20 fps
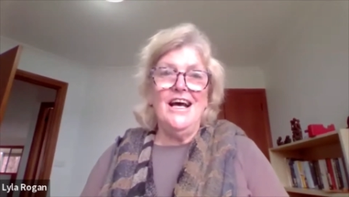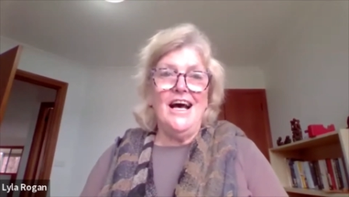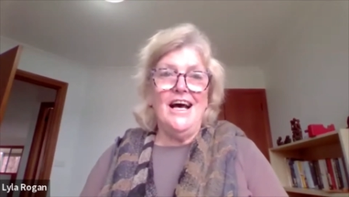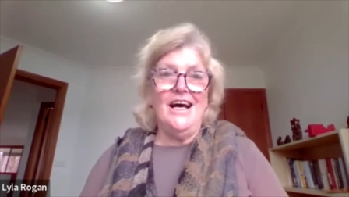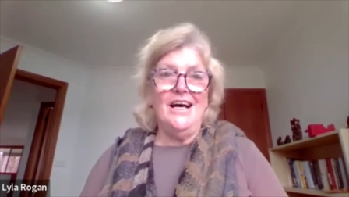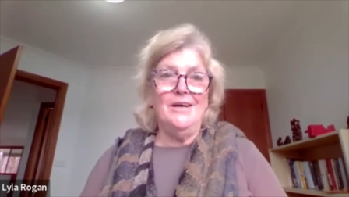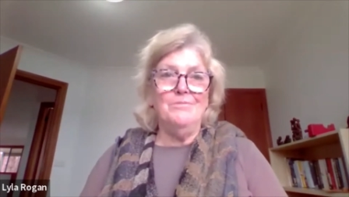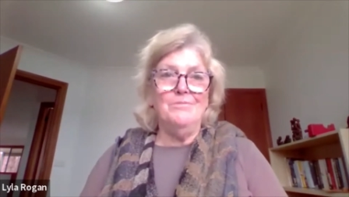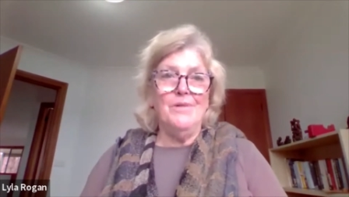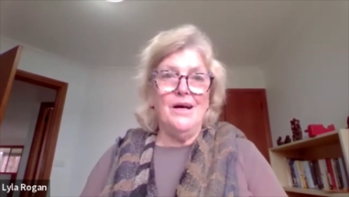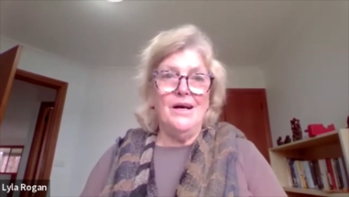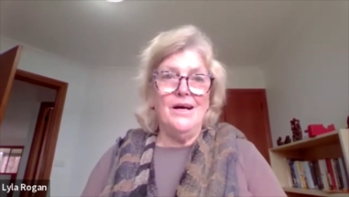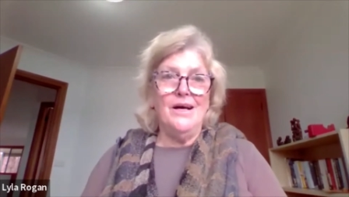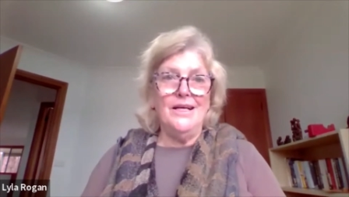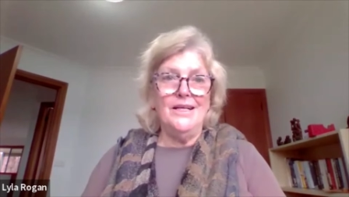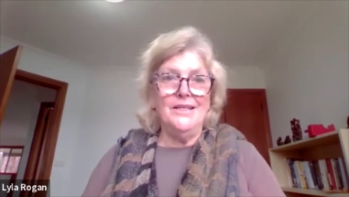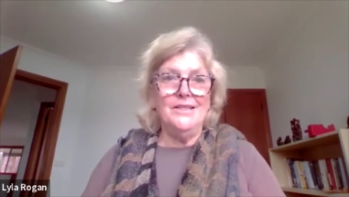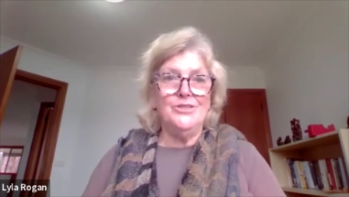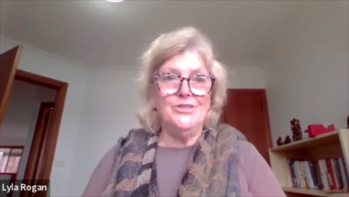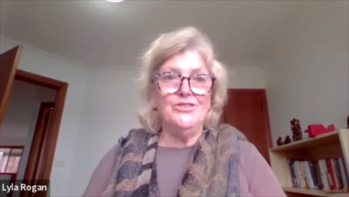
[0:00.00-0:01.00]

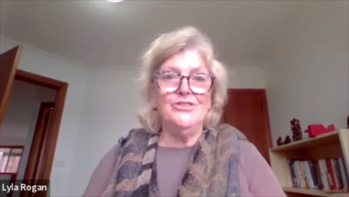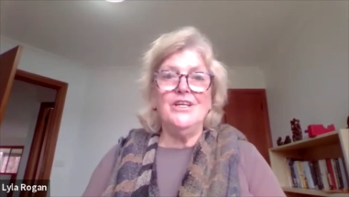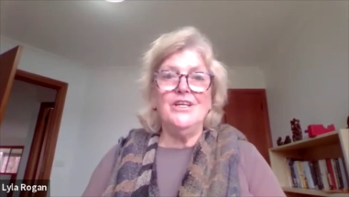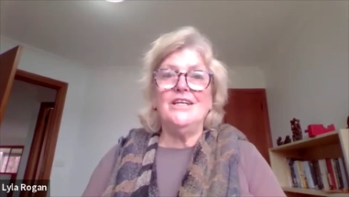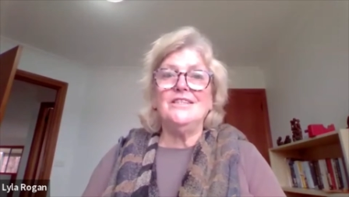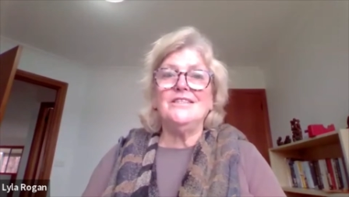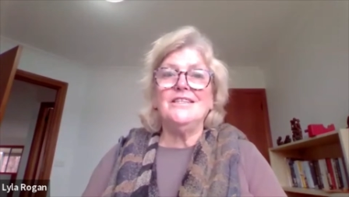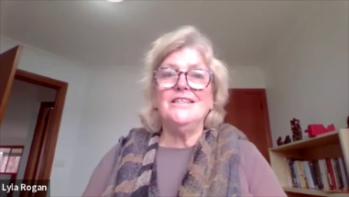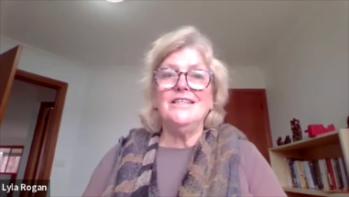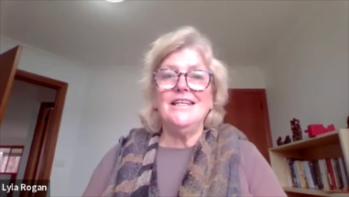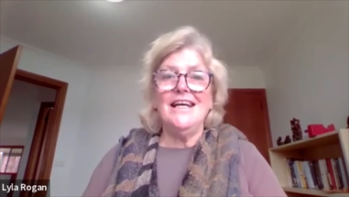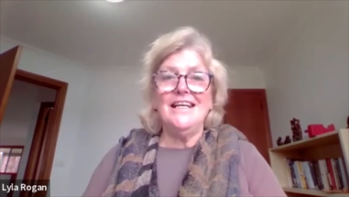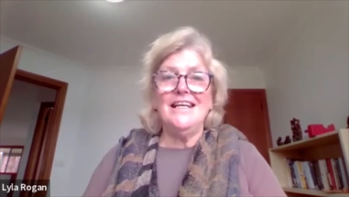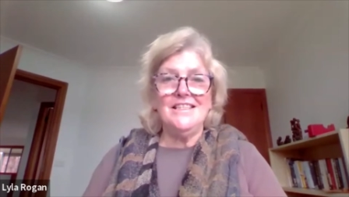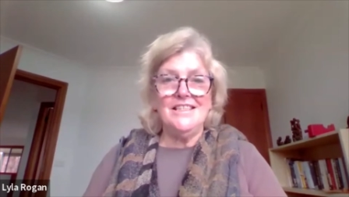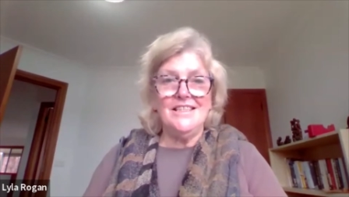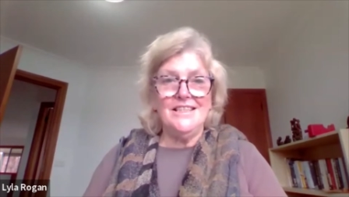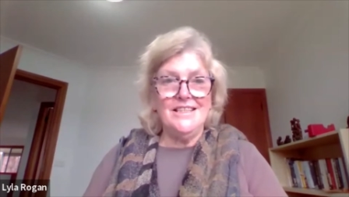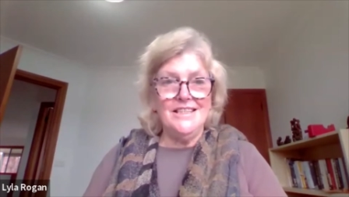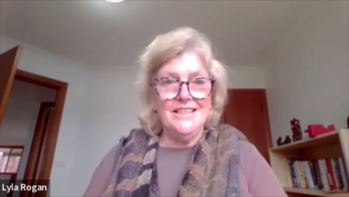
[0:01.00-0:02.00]
in
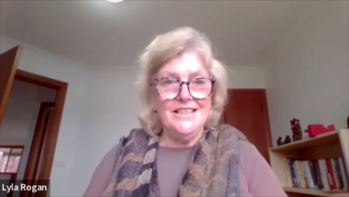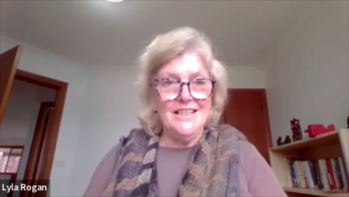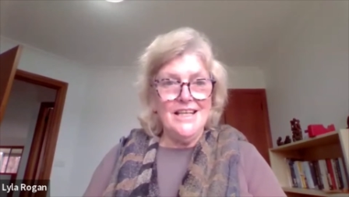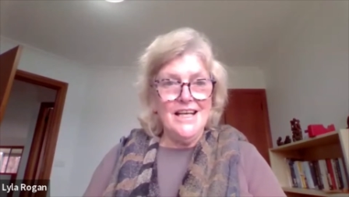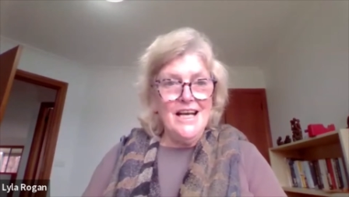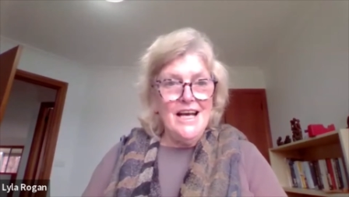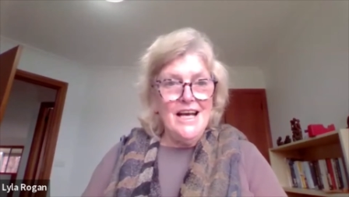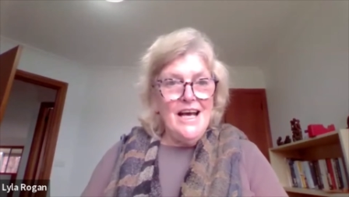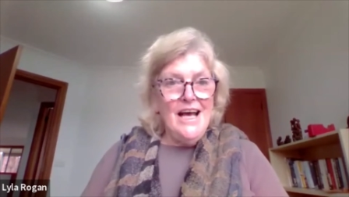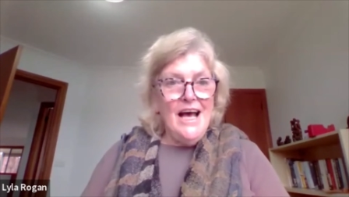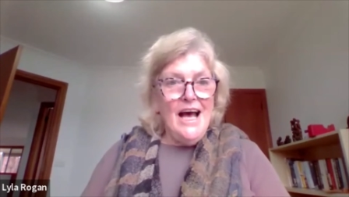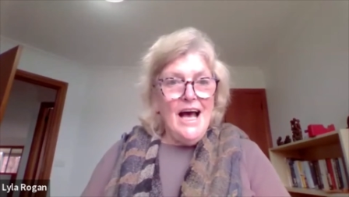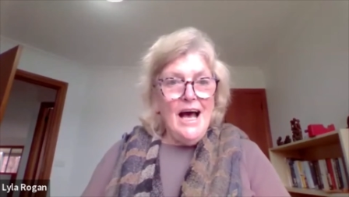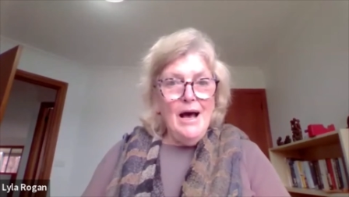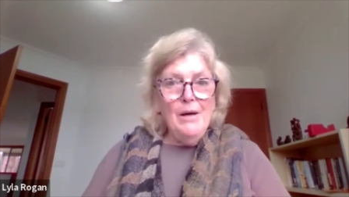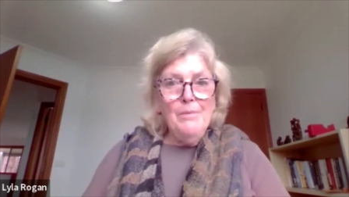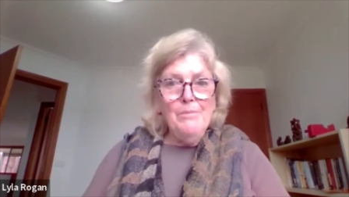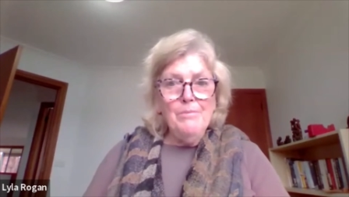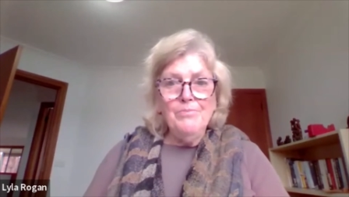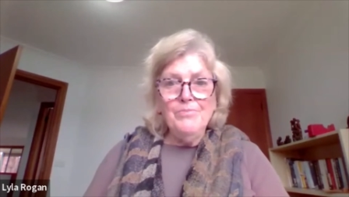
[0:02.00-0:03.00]
2018.
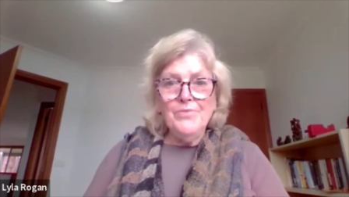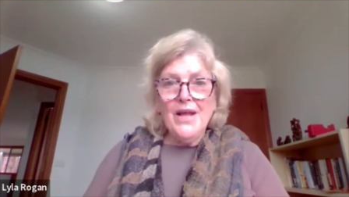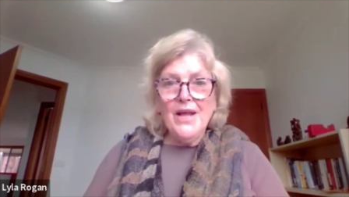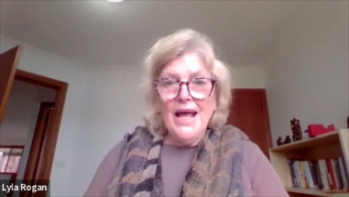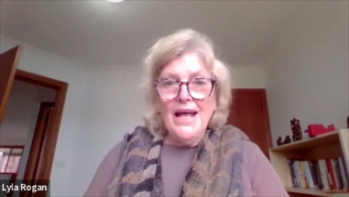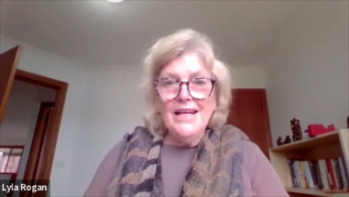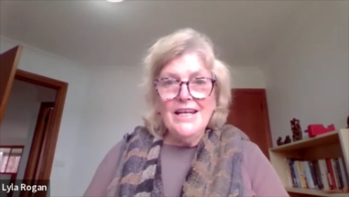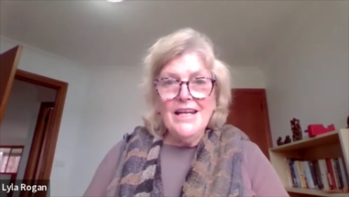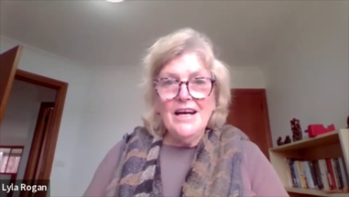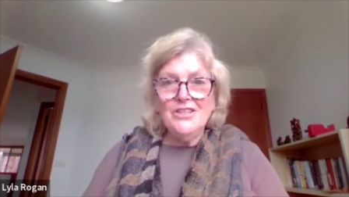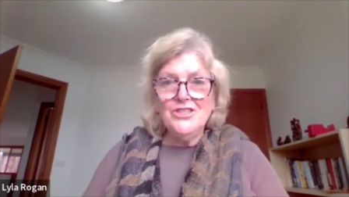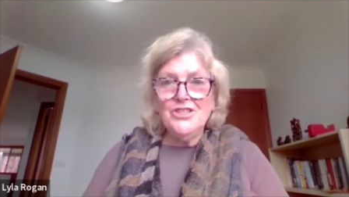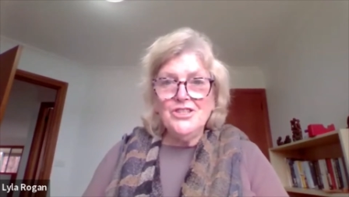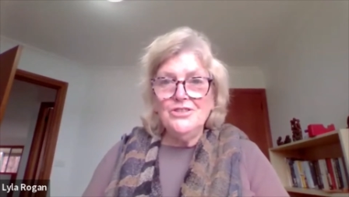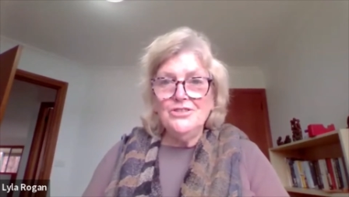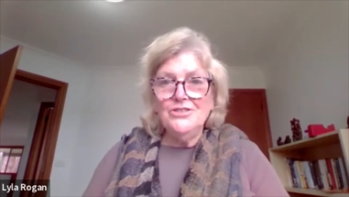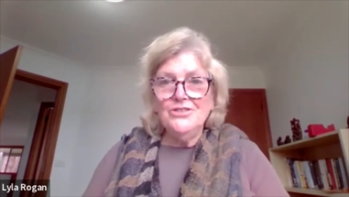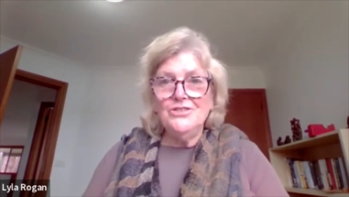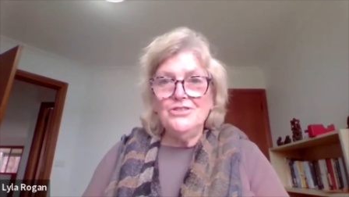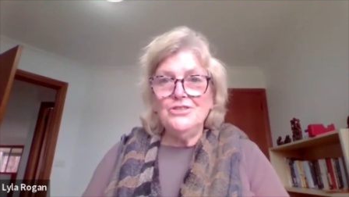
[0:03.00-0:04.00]
And now
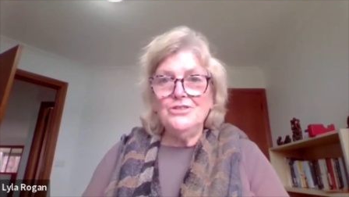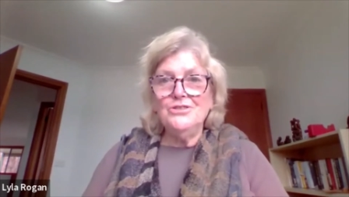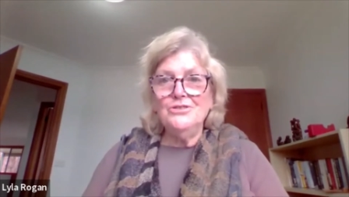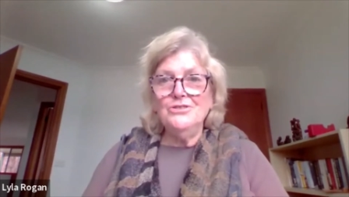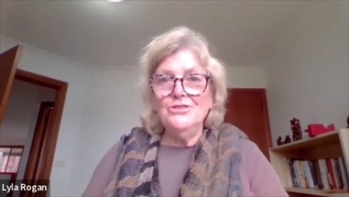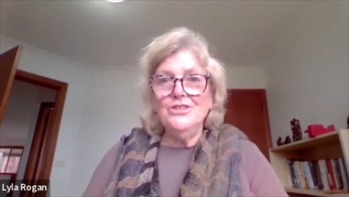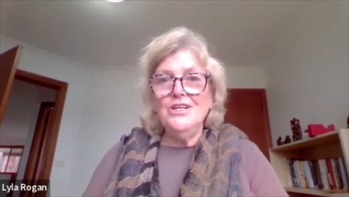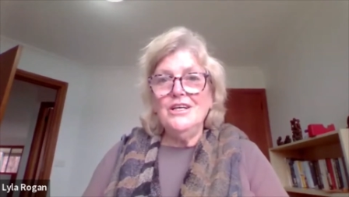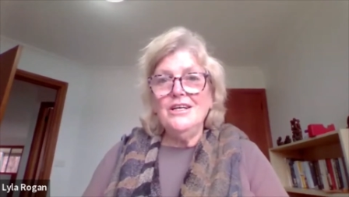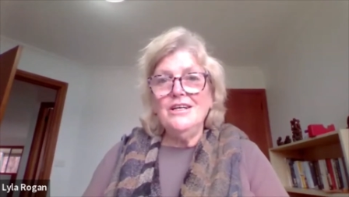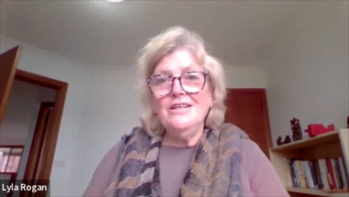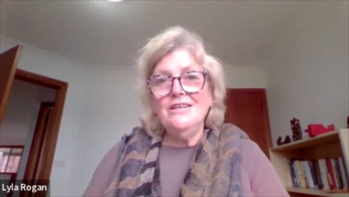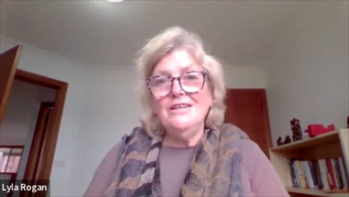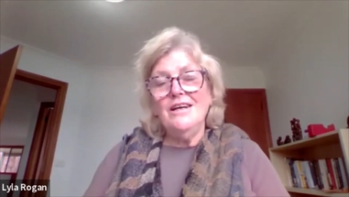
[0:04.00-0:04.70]
to Guna.